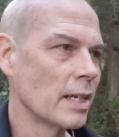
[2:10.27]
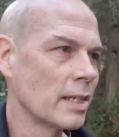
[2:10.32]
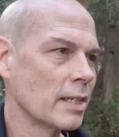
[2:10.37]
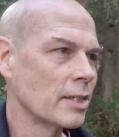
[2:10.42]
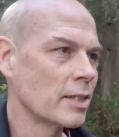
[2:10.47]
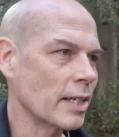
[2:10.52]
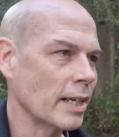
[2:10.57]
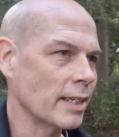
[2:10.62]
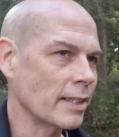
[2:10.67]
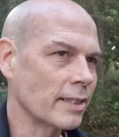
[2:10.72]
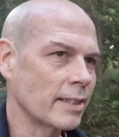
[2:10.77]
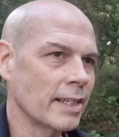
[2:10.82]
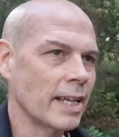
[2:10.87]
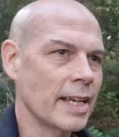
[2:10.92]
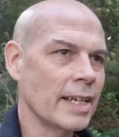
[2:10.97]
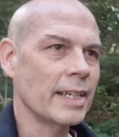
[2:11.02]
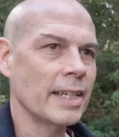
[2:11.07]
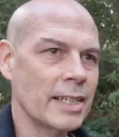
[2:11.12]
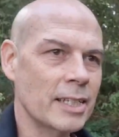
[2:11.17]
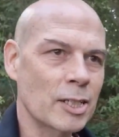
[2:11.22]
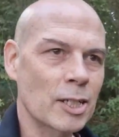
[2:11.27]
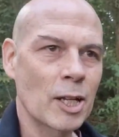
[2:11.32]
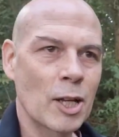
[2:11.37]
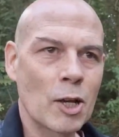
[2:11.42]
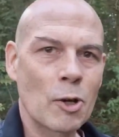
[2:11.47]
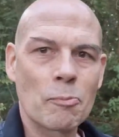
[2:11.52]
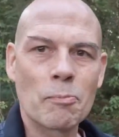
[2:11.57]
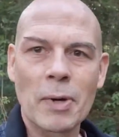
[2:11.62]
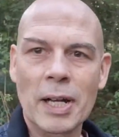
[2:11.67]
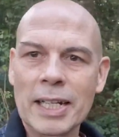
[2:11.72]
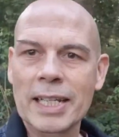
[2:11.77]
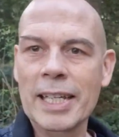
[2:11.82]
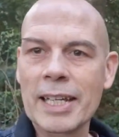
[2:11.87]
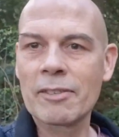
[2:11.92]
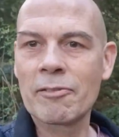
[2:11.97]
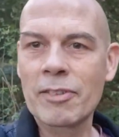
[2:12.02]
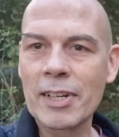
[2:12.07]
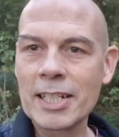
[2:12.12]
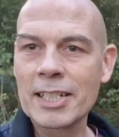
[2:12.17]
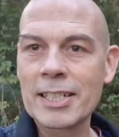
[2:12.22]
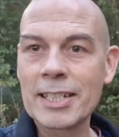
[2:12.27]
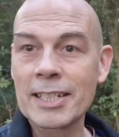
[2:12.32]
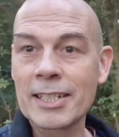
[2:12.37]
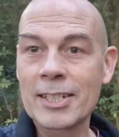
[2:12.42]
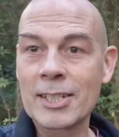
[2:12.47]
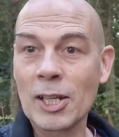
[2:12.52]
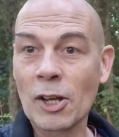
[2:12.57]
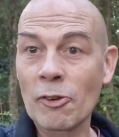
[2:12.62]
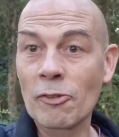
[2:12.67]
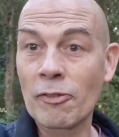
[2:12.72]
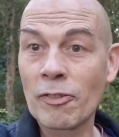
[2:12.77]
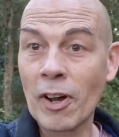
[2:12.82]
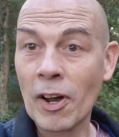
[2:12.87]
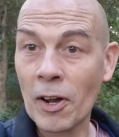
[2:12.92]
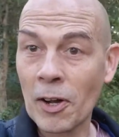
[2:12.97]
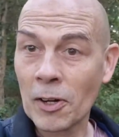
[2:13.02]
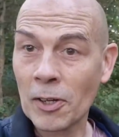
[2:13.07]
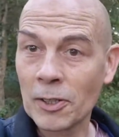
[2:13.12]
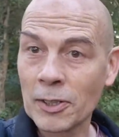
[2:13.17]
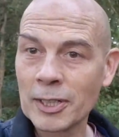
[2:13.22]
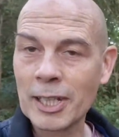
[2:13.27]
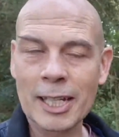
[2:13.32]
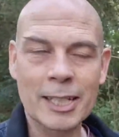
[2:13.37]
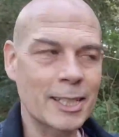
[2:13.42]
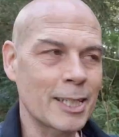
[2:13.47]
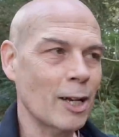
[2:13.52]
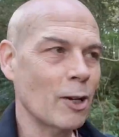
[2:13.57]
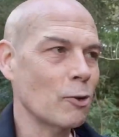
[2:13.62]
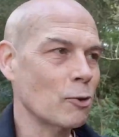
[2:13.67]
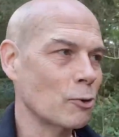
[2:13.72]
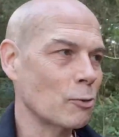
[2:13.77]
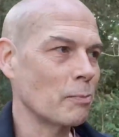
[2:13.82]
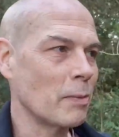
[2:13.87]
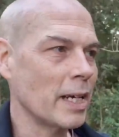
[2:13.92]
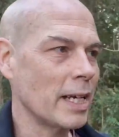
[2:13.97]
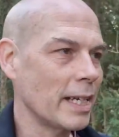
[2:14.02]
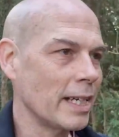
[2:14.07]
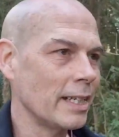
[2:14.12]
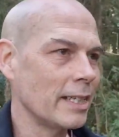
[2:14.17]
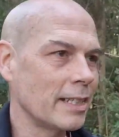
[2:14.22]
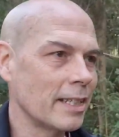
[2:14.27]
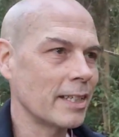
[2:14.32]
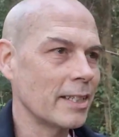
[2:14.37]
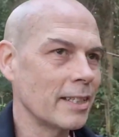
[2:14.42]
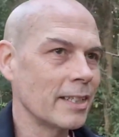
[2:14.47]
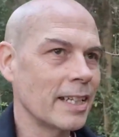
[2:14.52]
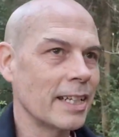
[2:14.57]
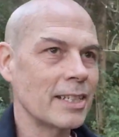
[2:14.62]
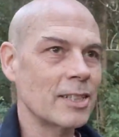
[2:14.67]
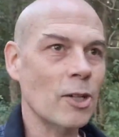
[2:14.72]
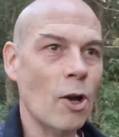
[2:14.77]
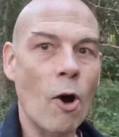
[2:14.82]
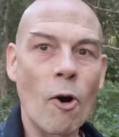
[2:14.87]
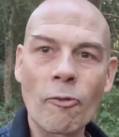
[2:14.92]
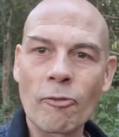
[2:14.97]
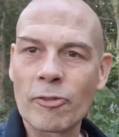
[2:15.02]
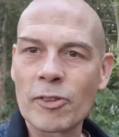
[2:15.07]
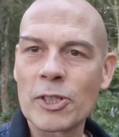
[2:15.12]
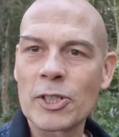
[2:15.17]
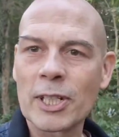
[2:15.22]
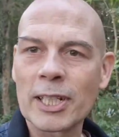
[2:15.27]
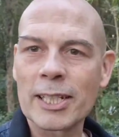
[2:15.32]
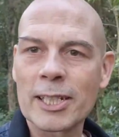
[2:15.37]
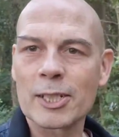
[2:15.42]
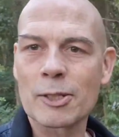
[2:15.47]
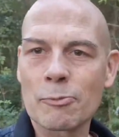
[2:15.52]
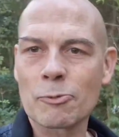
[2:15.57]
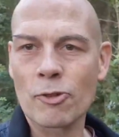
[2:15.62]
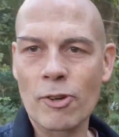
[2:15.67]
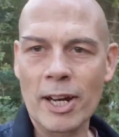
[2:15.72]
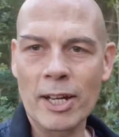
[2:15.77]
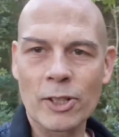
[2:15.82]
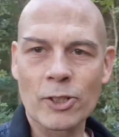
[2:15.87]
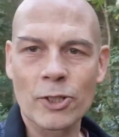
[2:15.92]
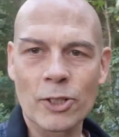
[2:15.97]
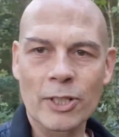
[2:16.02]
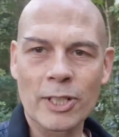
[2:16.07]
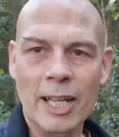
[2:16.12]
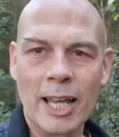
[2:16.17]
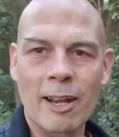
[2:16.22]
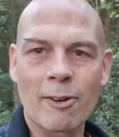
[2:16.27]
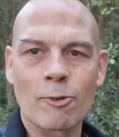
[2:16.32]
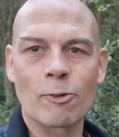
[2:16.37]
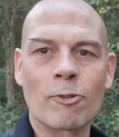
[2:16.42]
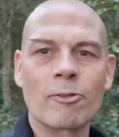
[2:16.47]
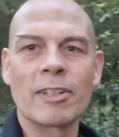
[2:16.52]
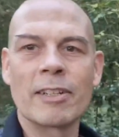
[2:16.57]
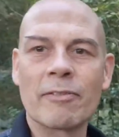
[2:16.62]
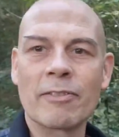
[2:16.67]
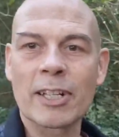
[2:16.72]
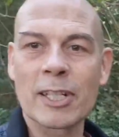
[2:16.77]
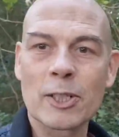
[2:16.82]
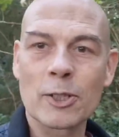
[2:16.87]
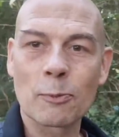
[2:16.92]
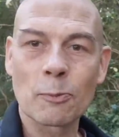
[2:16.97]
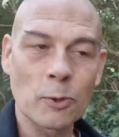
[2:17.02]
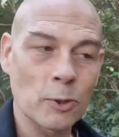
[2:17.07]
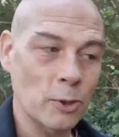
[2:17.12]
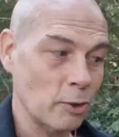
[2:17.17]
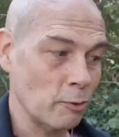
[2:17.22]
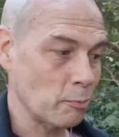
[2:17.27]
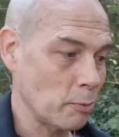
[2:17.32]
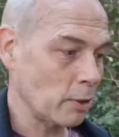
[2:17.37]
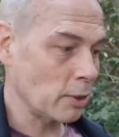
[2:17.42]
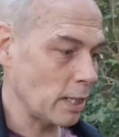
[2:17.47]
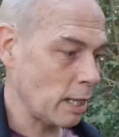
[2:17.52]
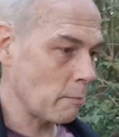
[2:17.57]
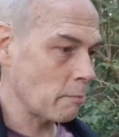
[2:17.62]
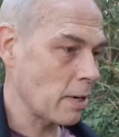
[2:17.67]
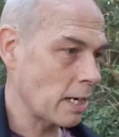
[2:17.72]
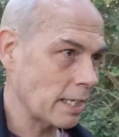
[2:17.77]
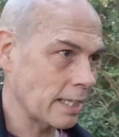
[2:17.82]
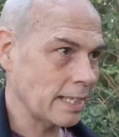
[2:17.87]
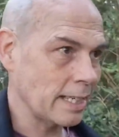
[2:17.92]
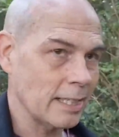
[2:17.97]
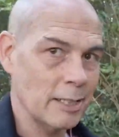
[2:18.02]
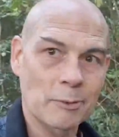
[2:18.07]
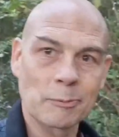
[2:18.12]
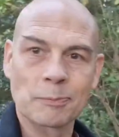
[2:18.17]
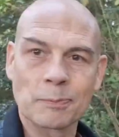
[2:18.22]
Second thing is money invested so far. That tells me that it's obviously some traction there, or an investor wouldn't have put their money in.